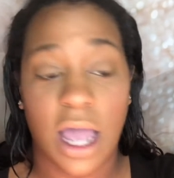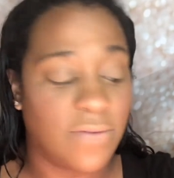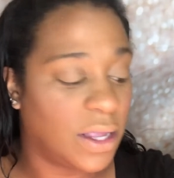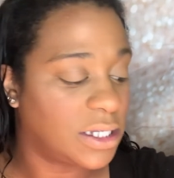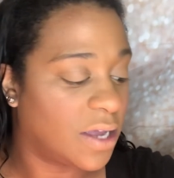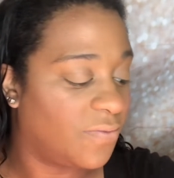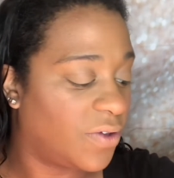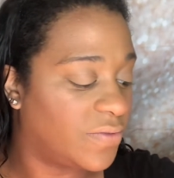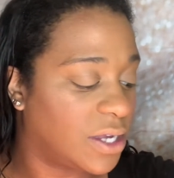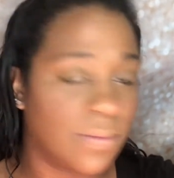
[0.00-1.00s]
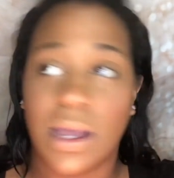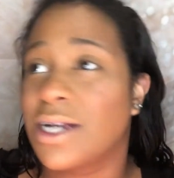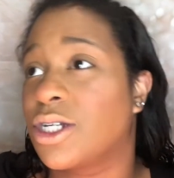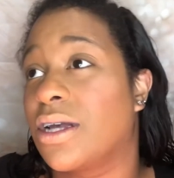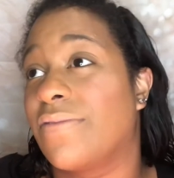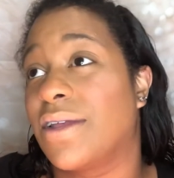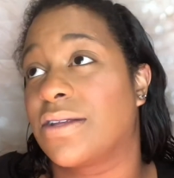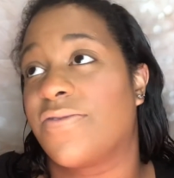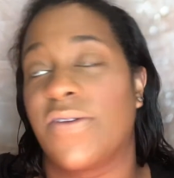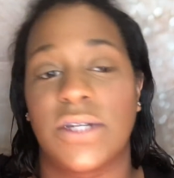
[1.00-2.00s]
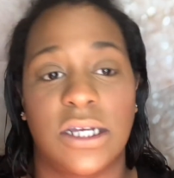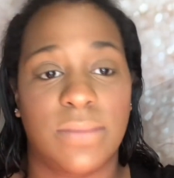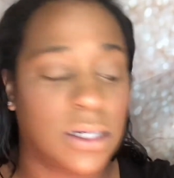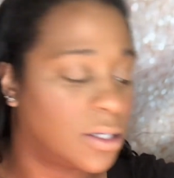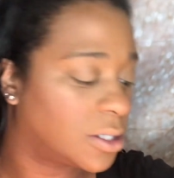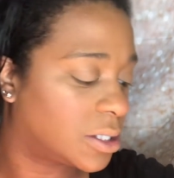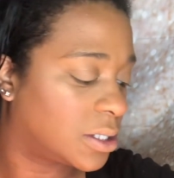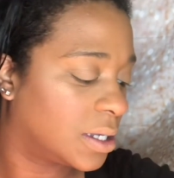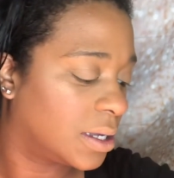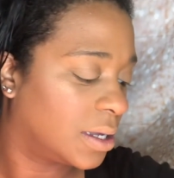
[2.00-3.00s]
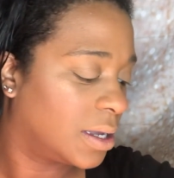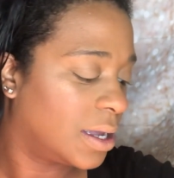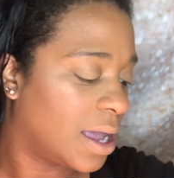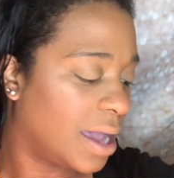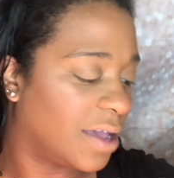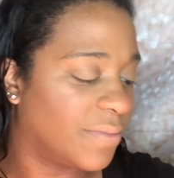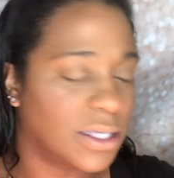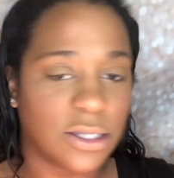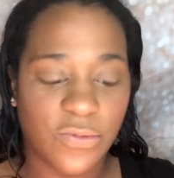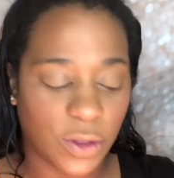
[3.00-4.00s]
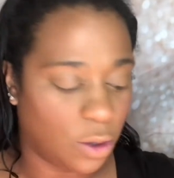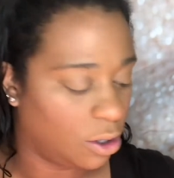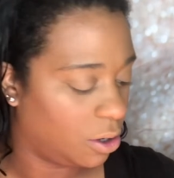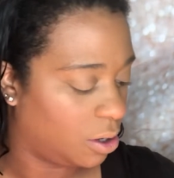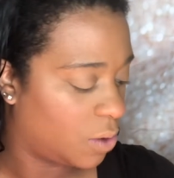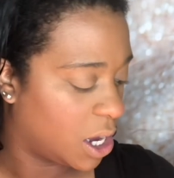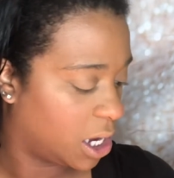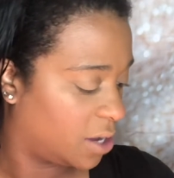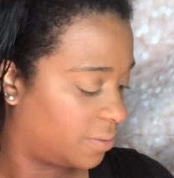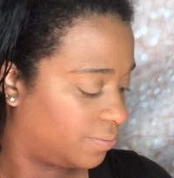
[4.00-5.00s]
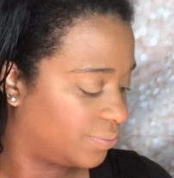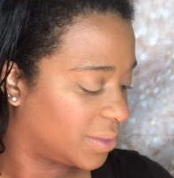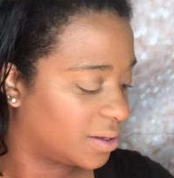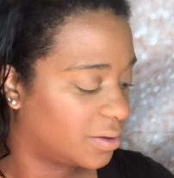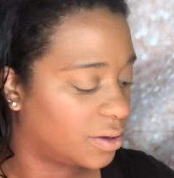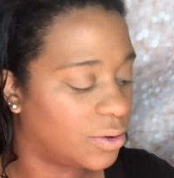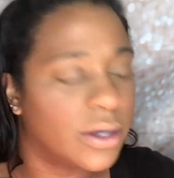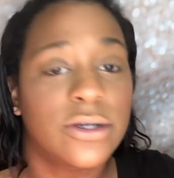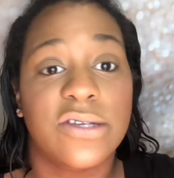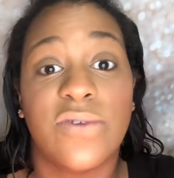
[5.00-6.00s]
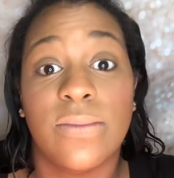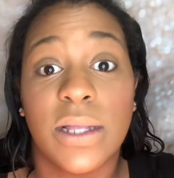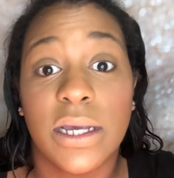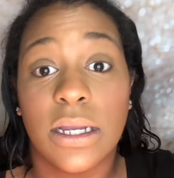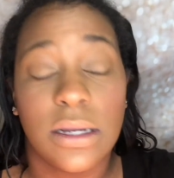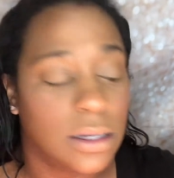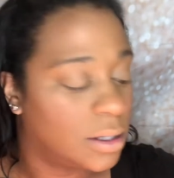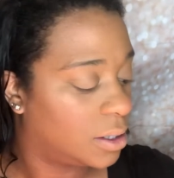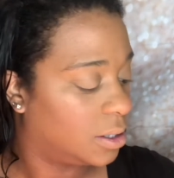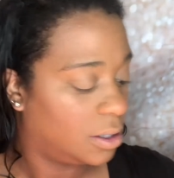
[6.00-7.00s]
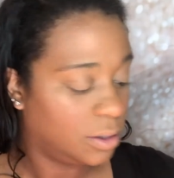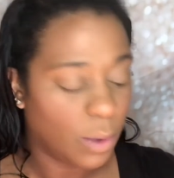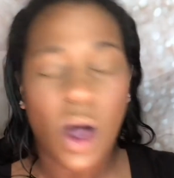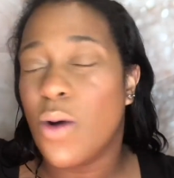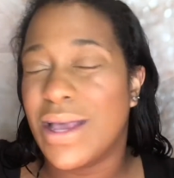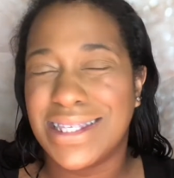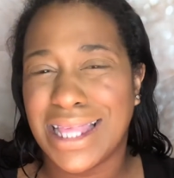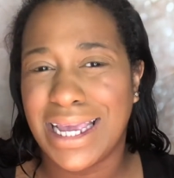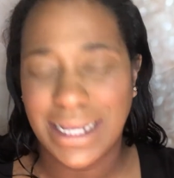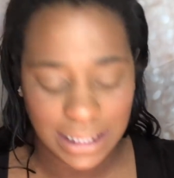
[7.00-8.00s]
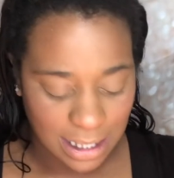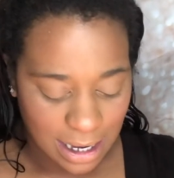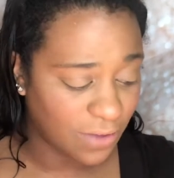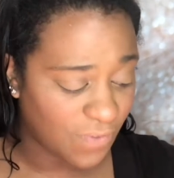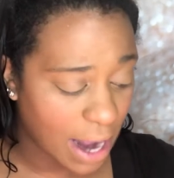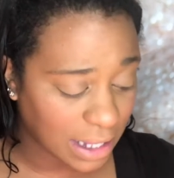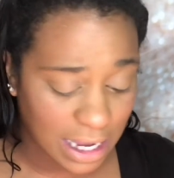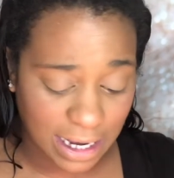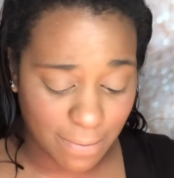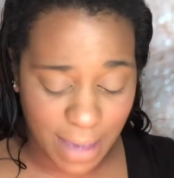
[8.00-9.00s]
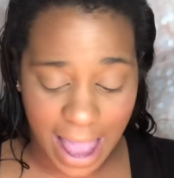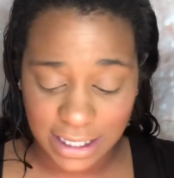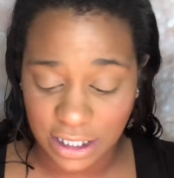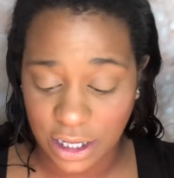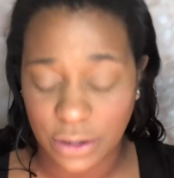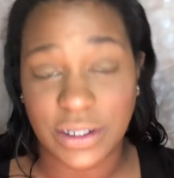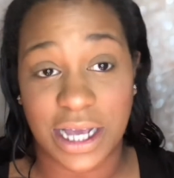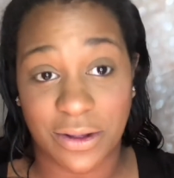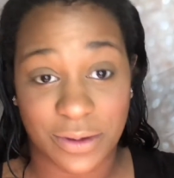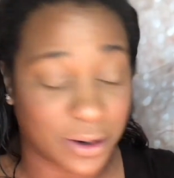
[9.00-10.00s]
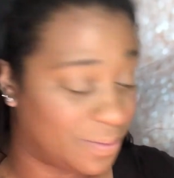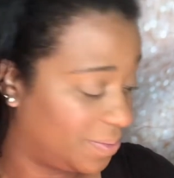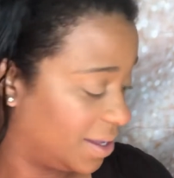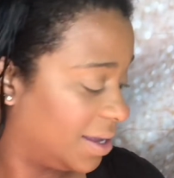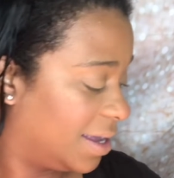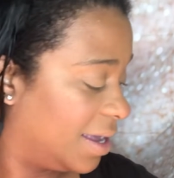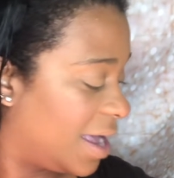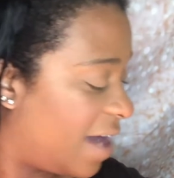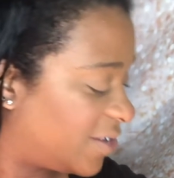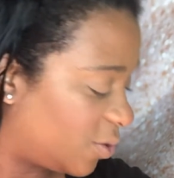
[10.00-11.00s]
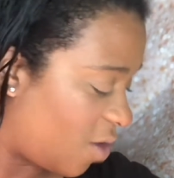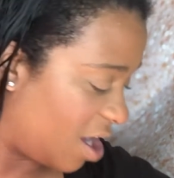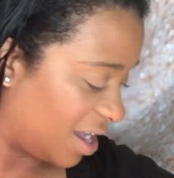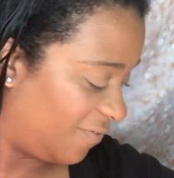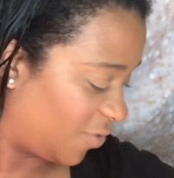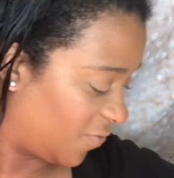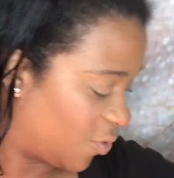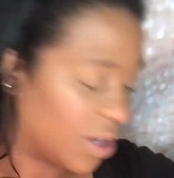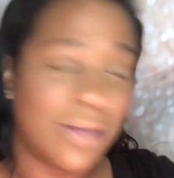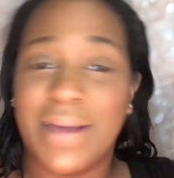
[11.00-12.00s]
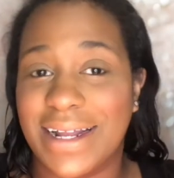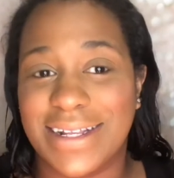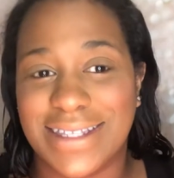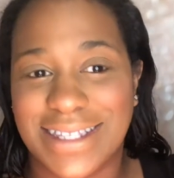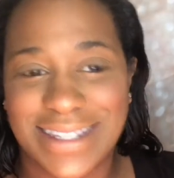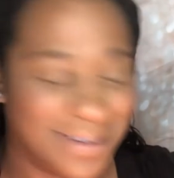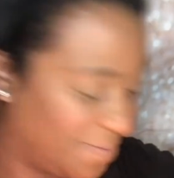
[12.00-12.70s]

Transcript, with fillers: have like 10, 15, actually I have like 15 minutes. I give myself a little leeway. Who cares if I'm late? Always late. Finally getting back to the hotel room after walking for 40 minutes.